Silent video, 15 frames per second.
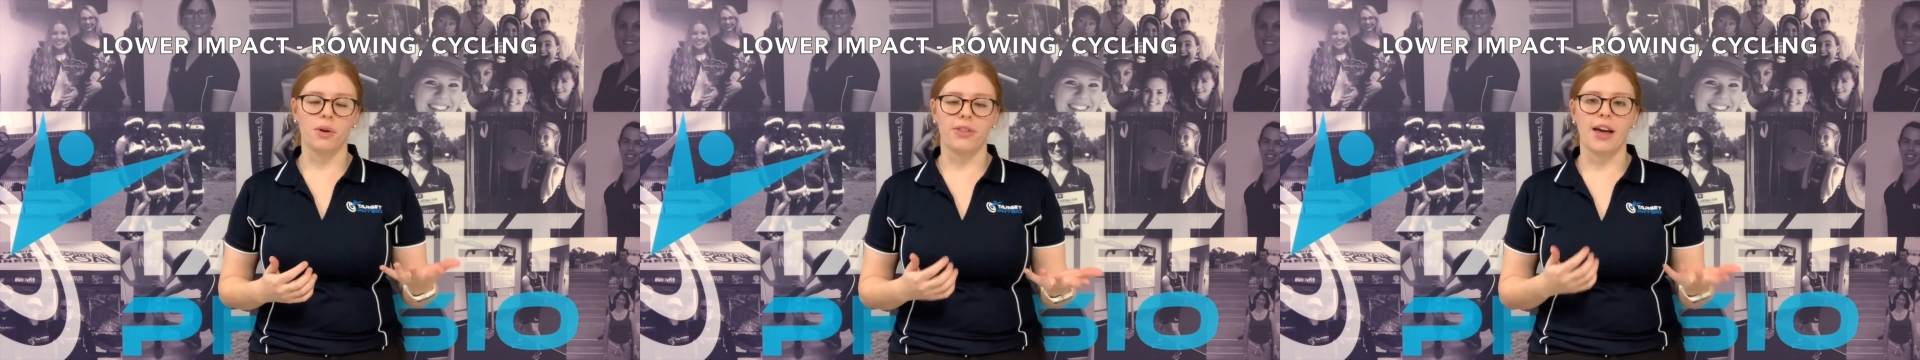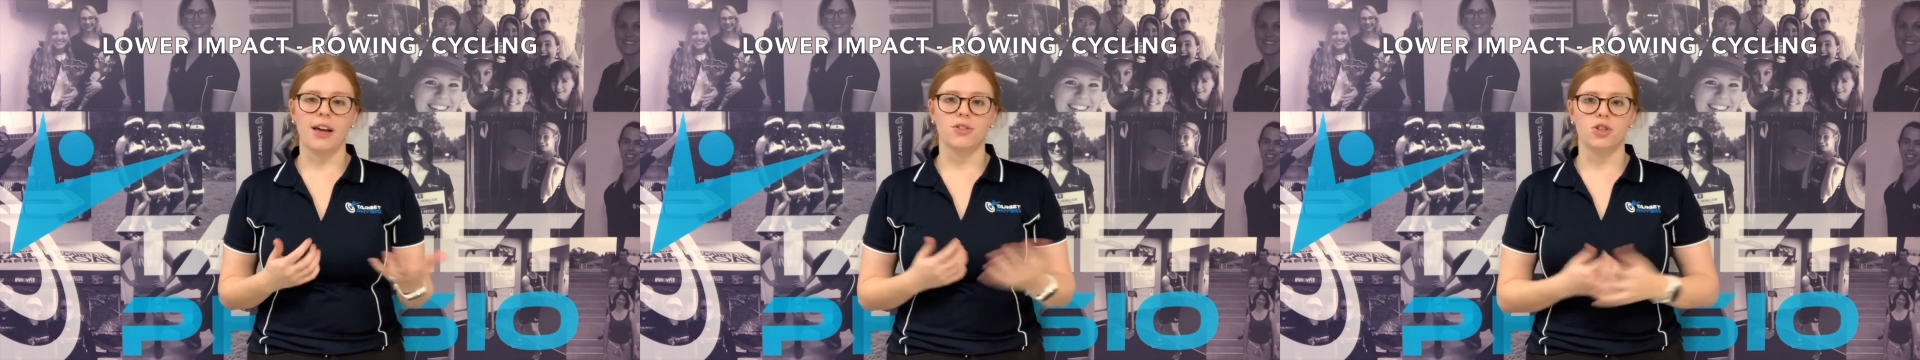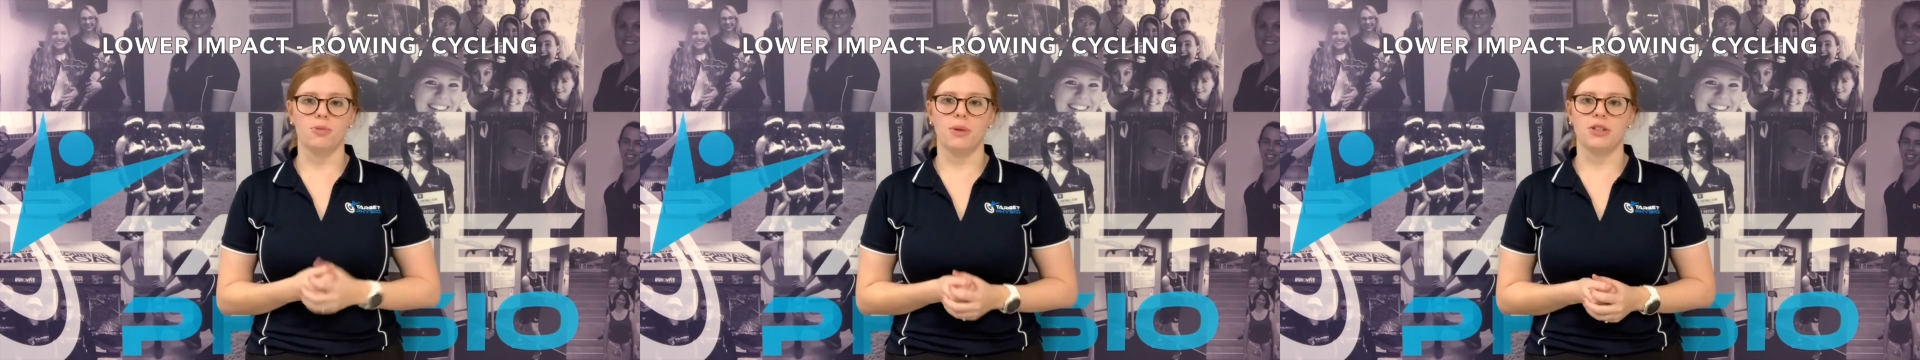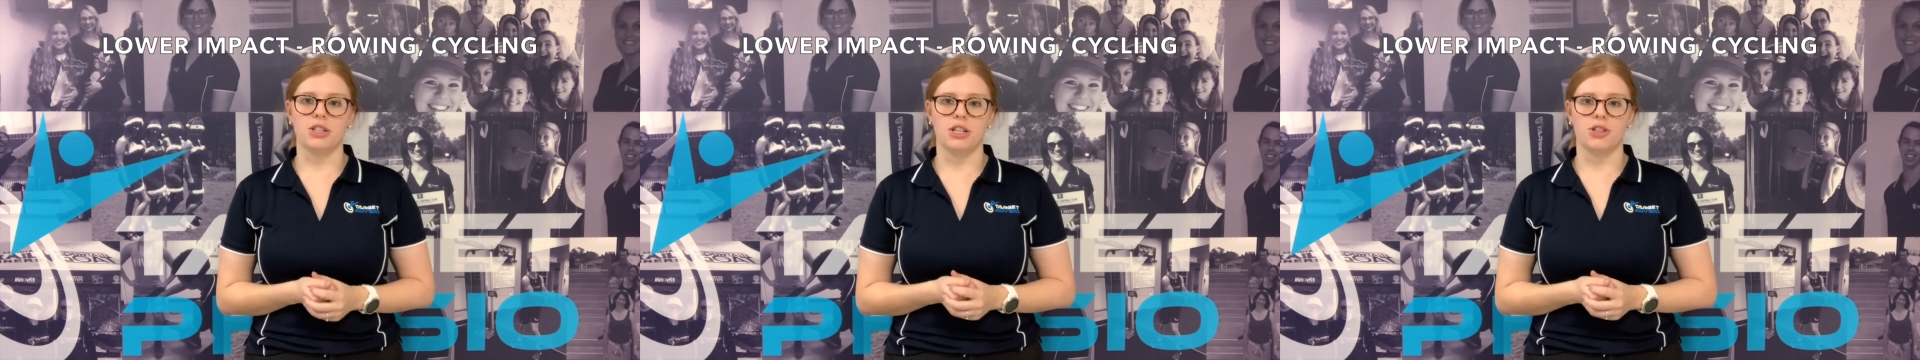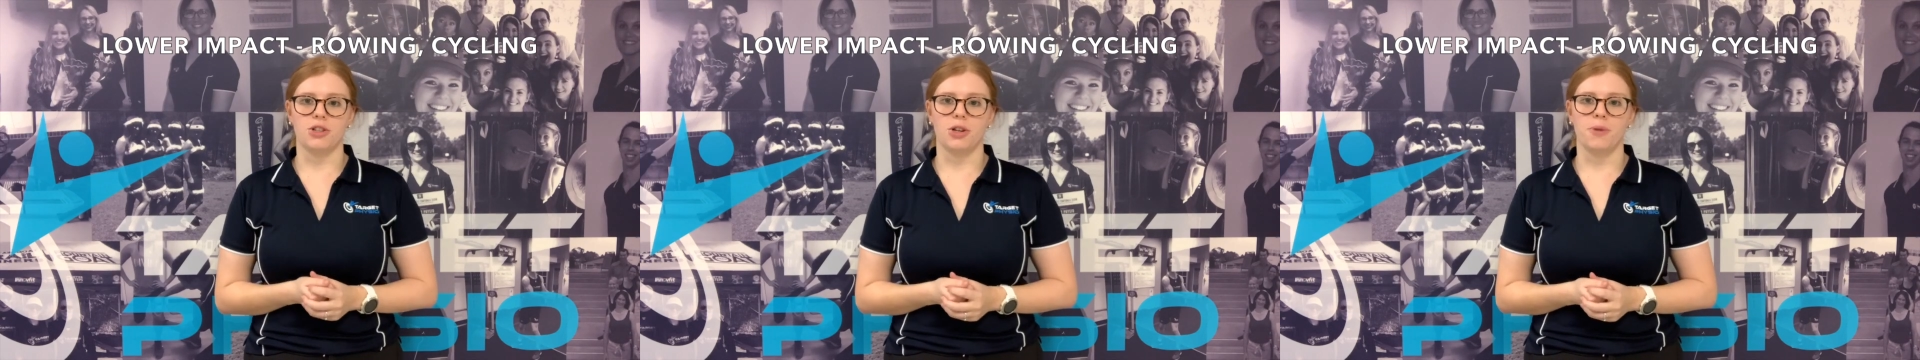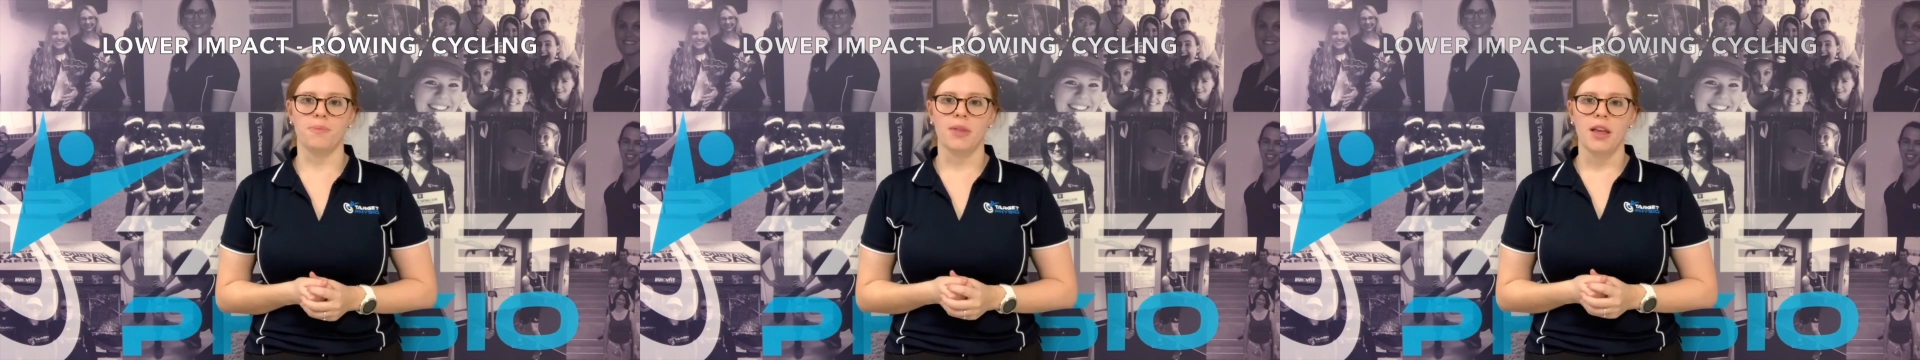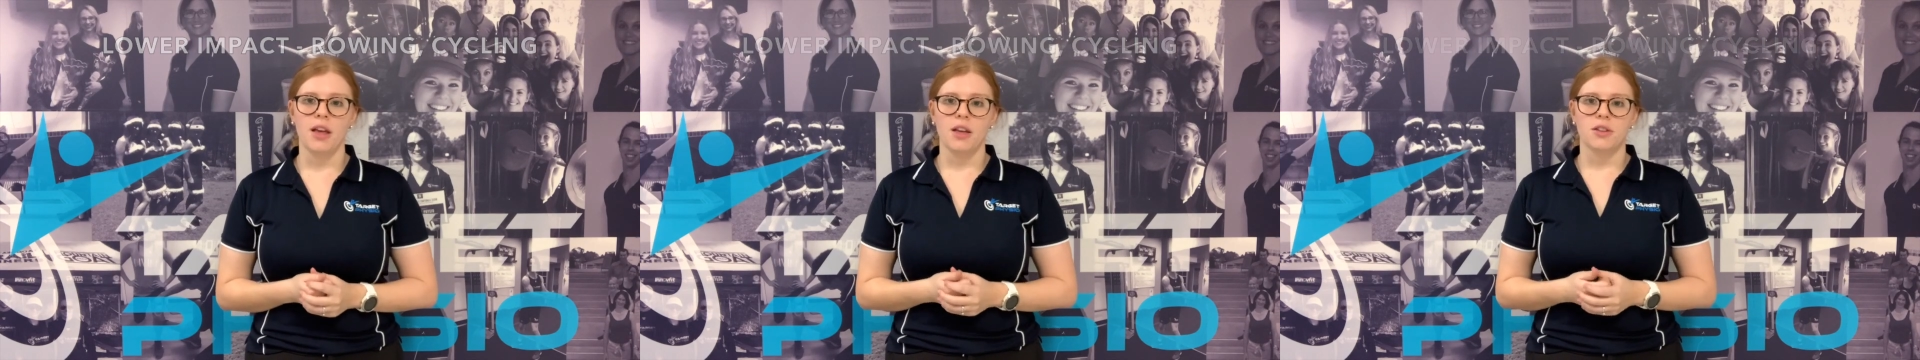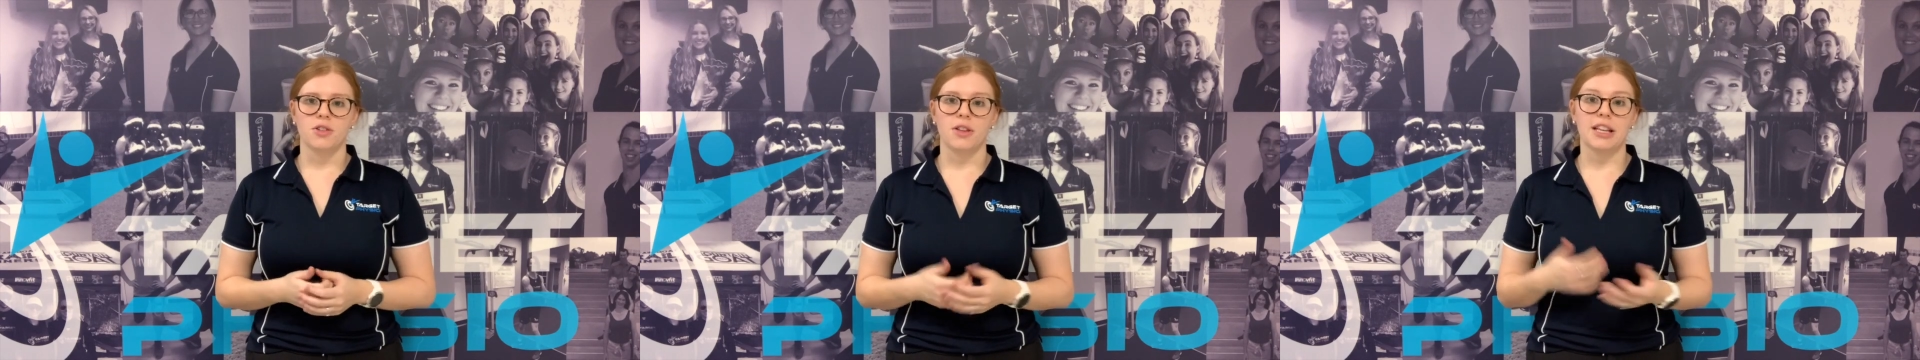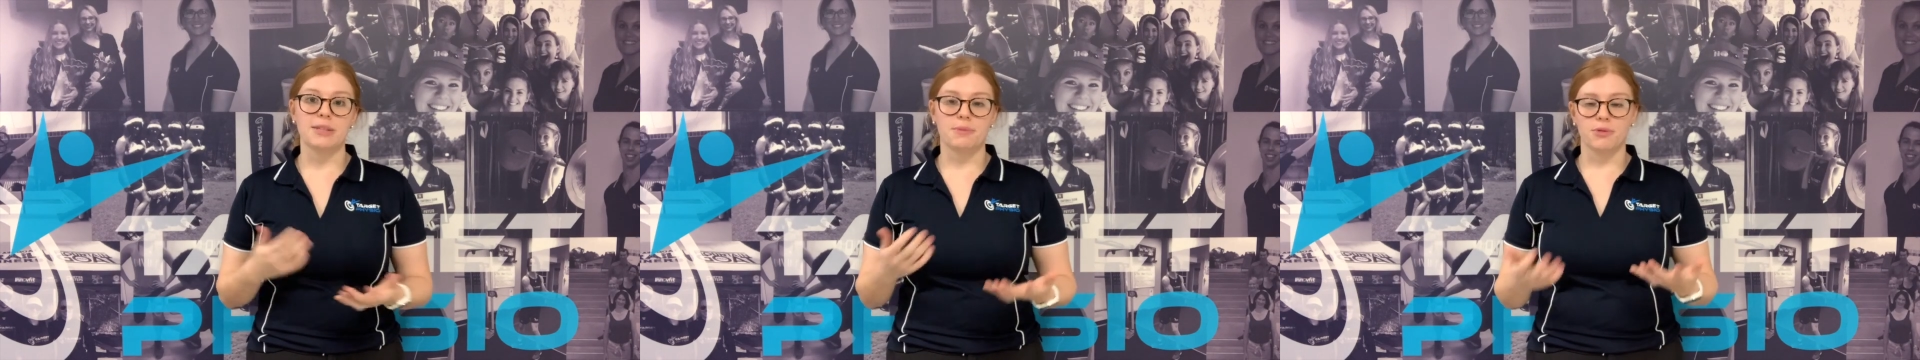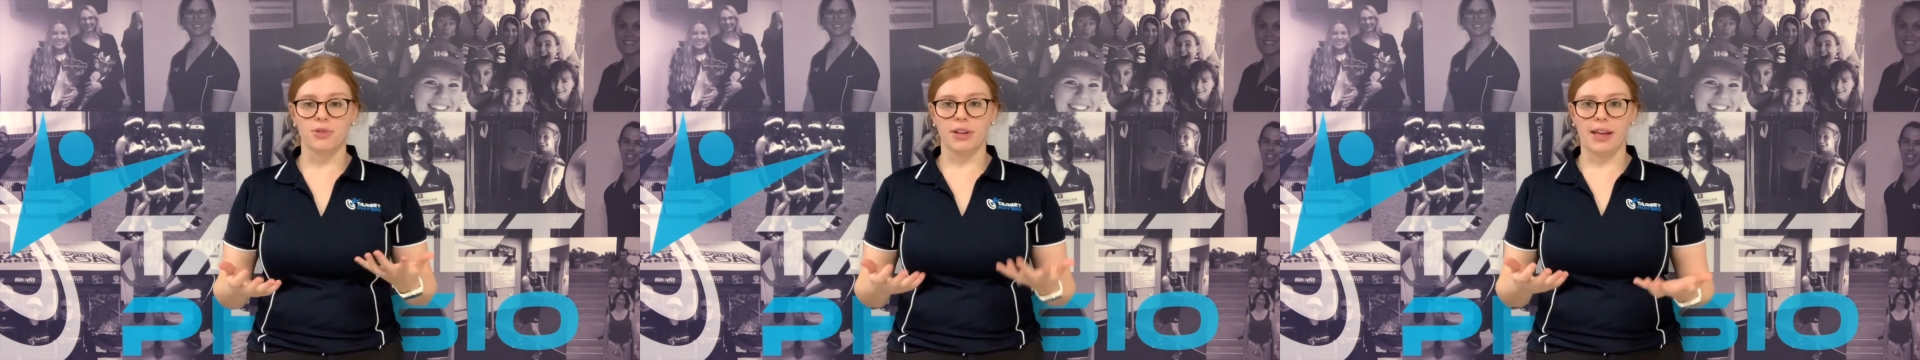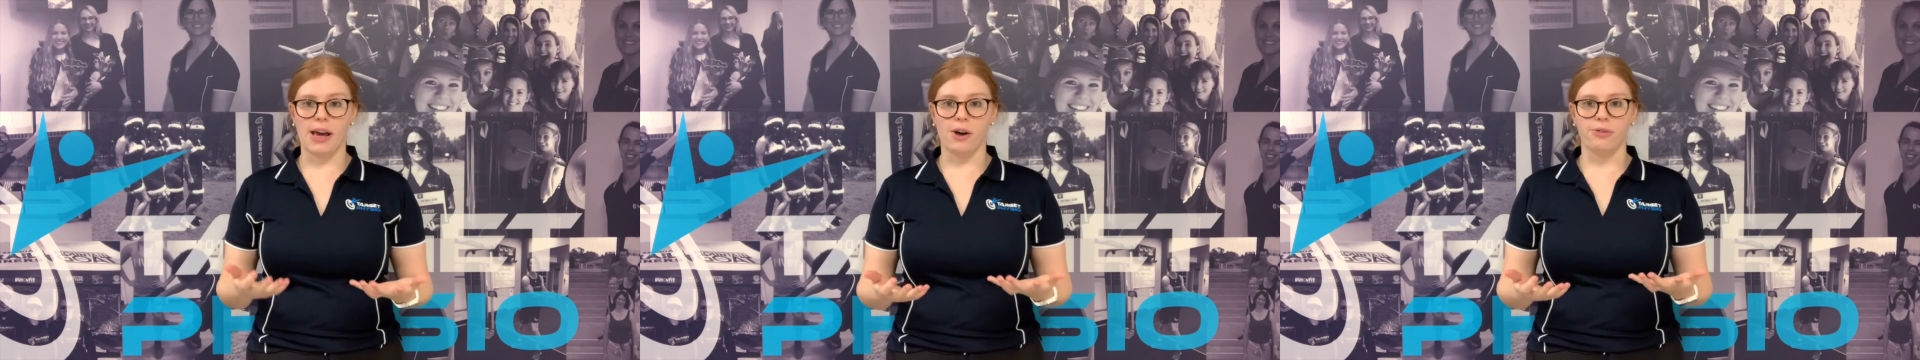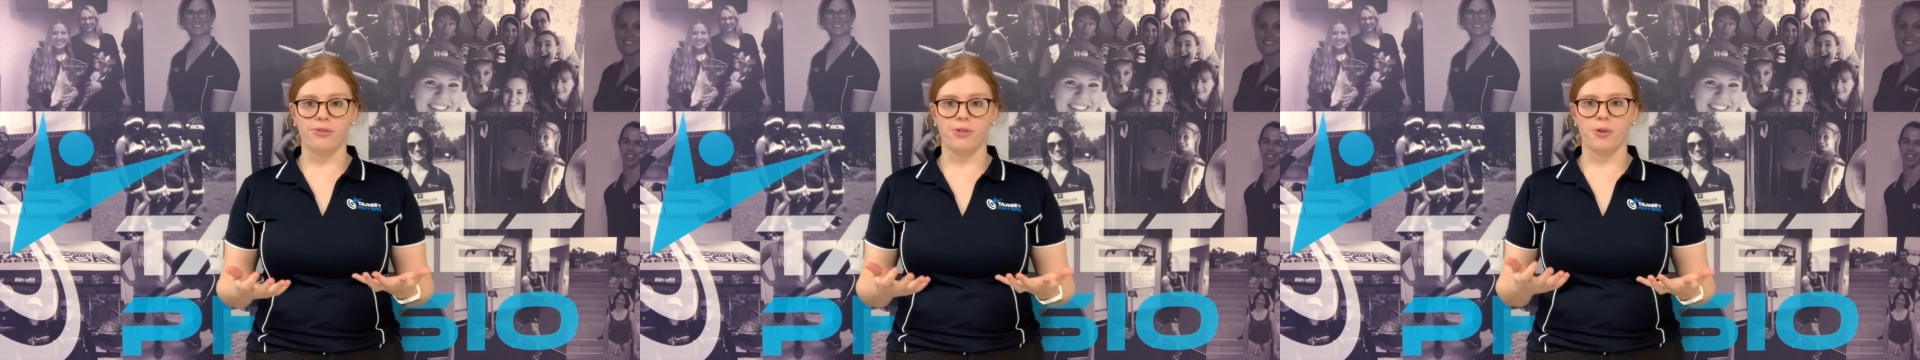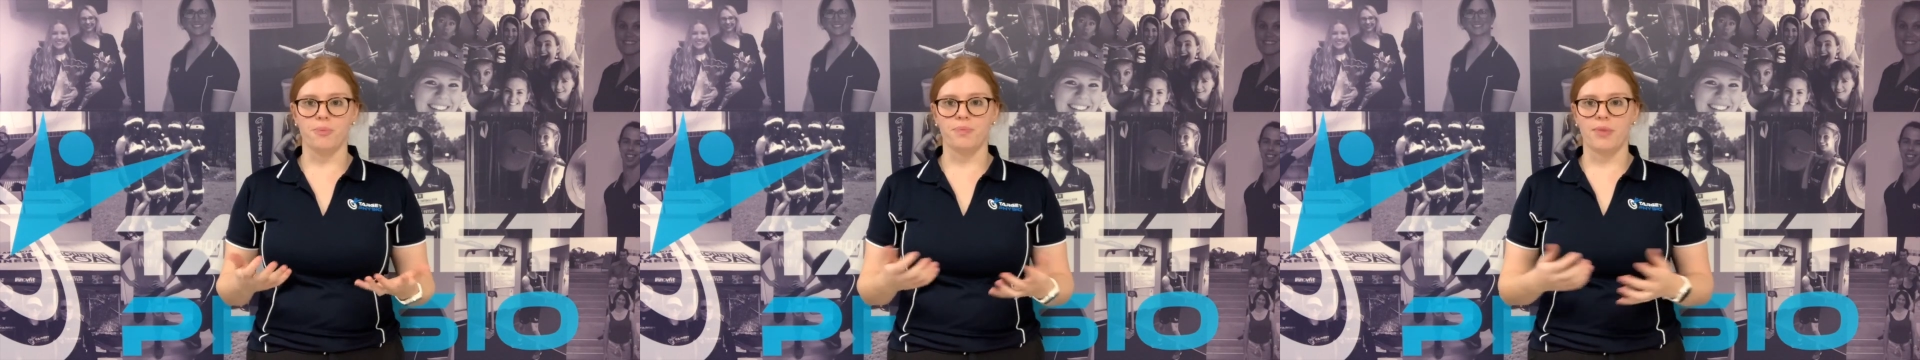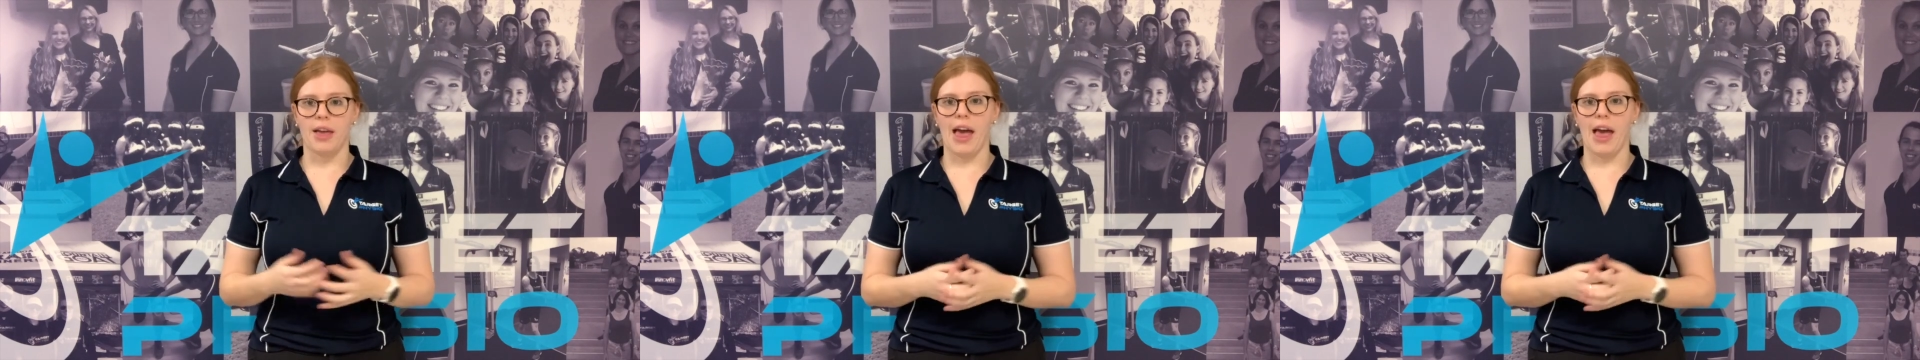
without too much issue, so that's been really helpful.